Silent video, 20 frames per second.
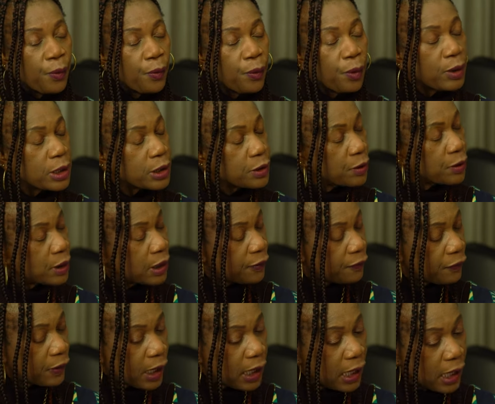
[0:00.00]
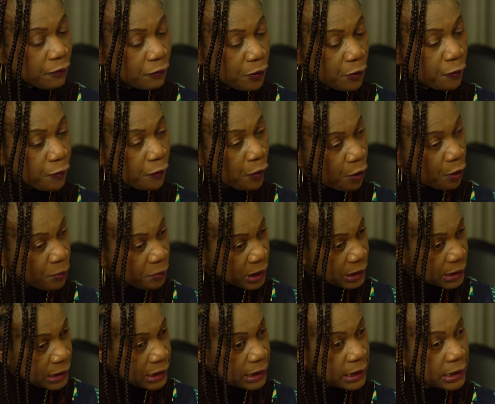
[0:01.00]
we want to live a life of
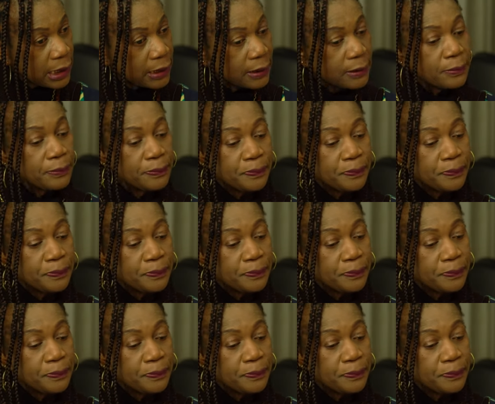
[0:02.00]
competition.